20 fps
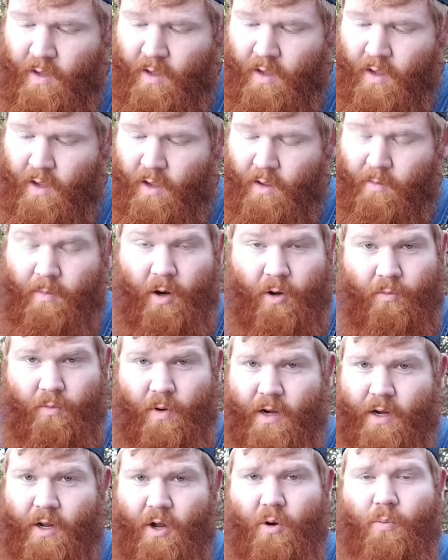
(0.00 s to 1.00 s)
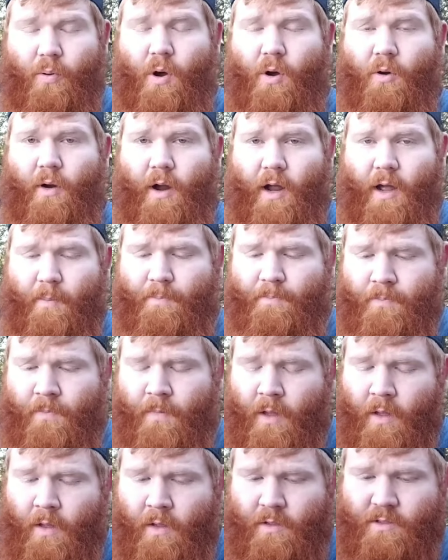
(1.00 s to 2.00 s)
on a radio program.
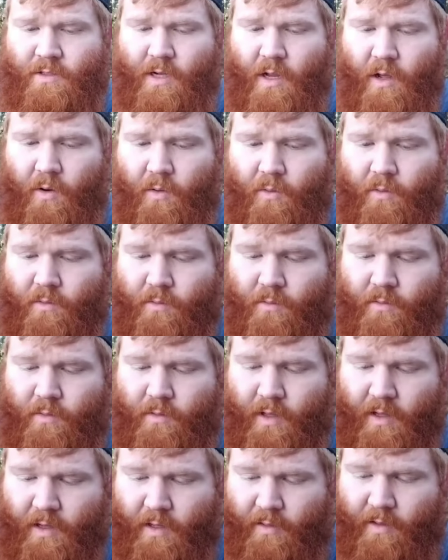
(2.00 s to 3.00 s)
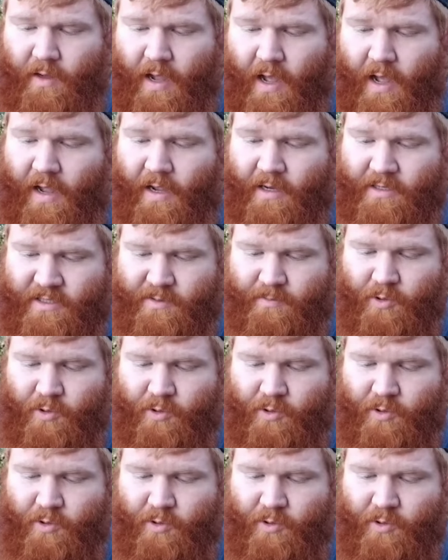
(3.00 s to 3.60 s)
So the guy has some